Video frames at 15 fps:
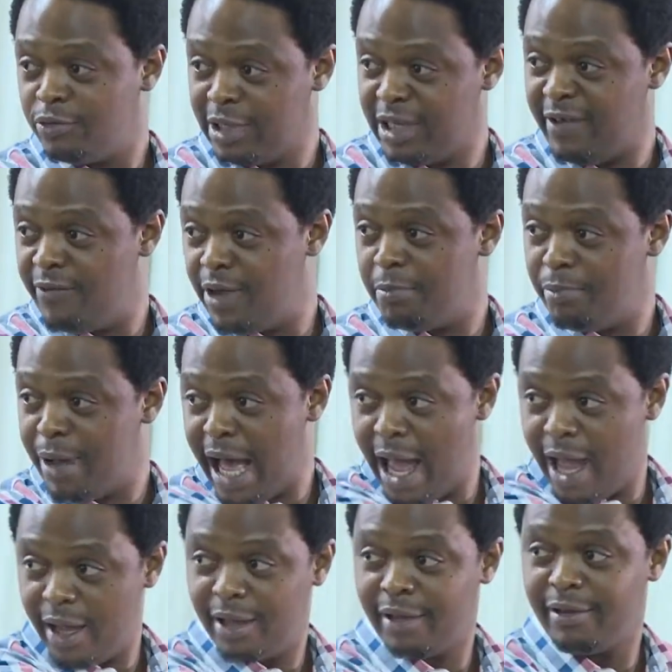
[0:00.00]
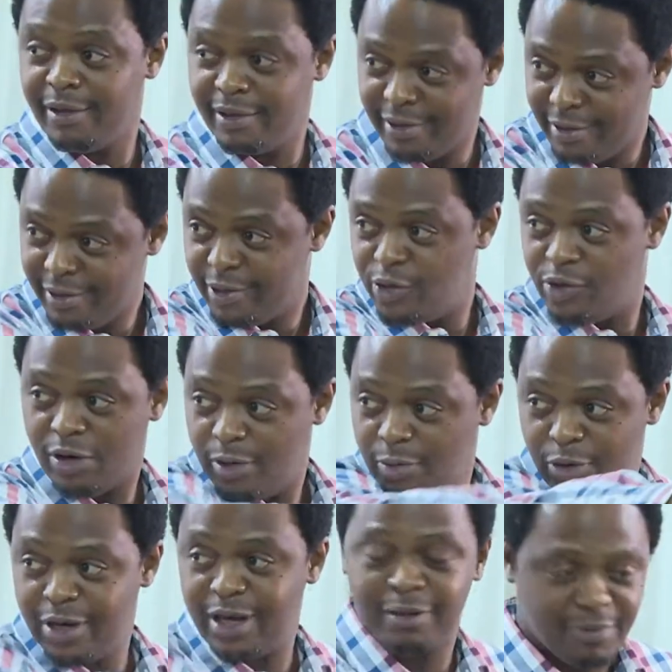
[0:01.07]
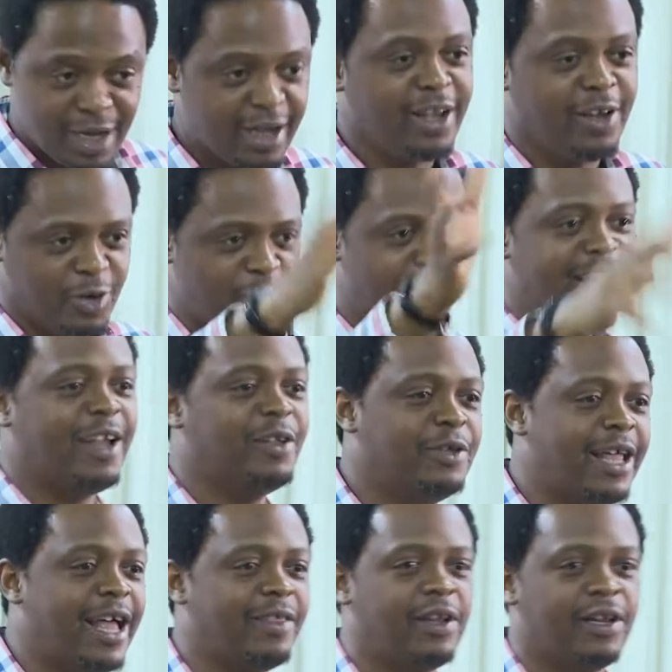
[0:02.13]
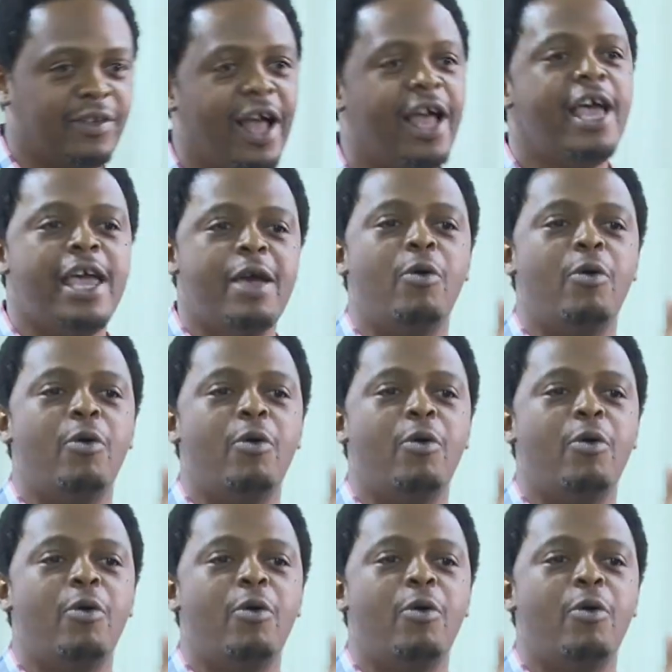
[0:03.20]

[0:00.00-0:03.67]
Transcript: given by Solomon, you know how that thing is. He